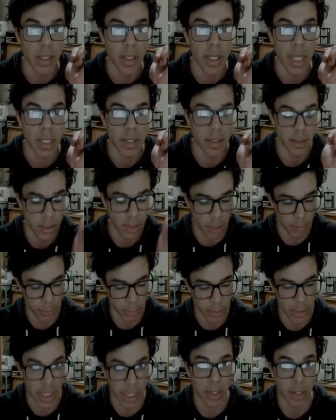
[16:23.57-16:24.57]
That's a double
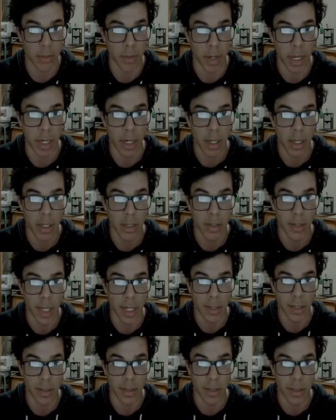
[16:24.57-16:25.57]
check, right?
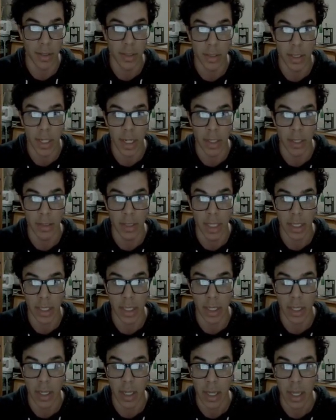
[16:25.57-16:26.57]
Knight is
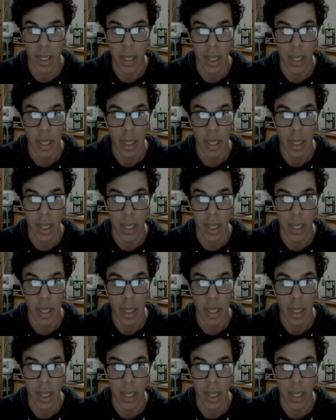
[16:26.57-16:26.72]
checking